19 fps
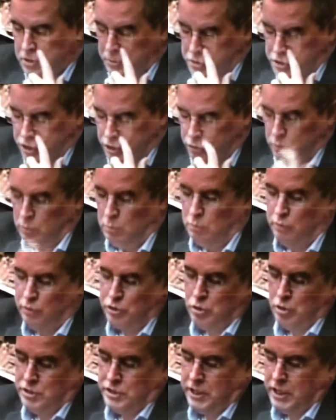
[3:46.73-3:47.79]
Some children
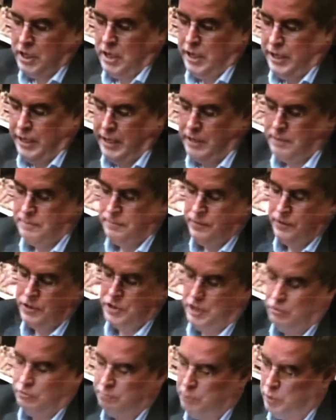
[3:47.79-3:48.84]
will resort to cutting,
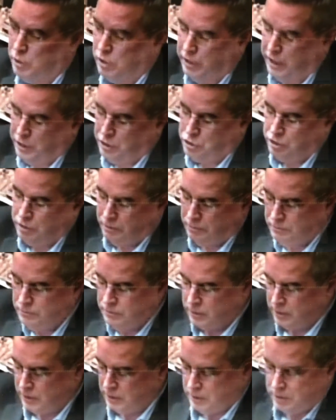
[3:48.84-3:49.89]
self-mutilation,
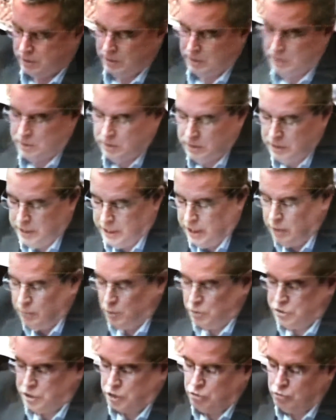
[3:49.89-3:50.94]

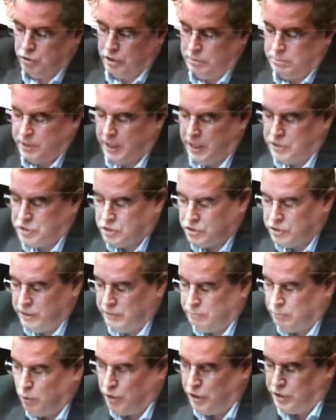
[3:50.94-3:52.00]
and in the most extreme
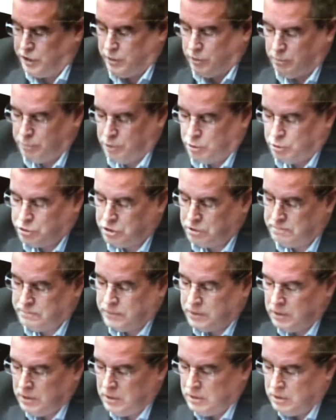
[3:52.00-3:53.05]
cases, they've murdered their
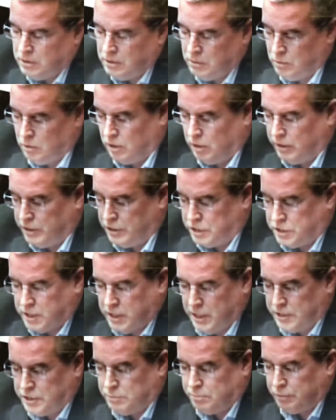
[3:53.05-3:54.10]
abuser, while
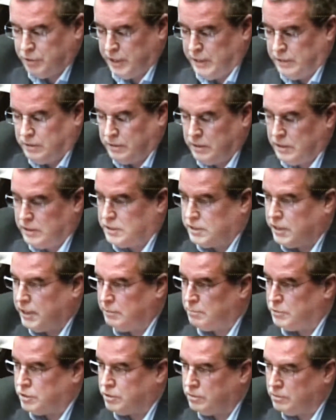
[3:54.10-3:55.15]
others contemplate,
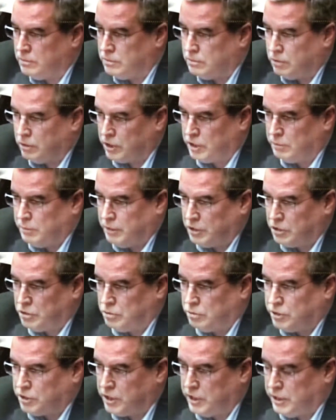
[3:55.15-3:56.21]
attempt, or commit
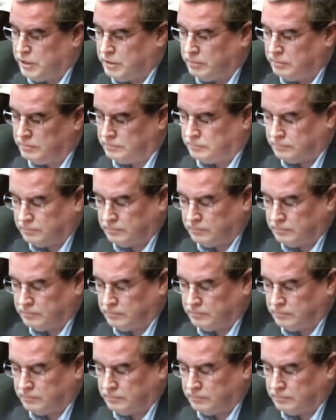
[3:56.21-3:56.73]
suicide.